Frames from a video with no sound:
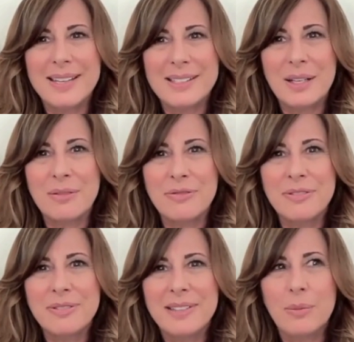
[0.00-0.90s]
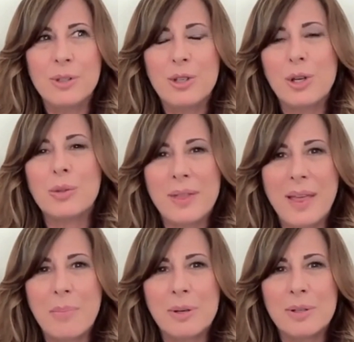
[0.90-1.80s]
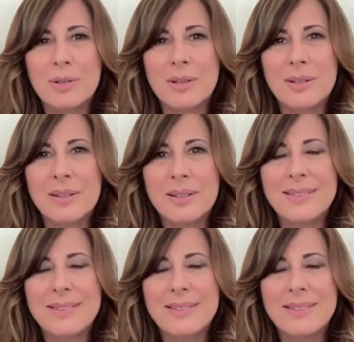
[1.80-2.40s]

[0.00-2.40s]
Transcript: as if it was just with that person.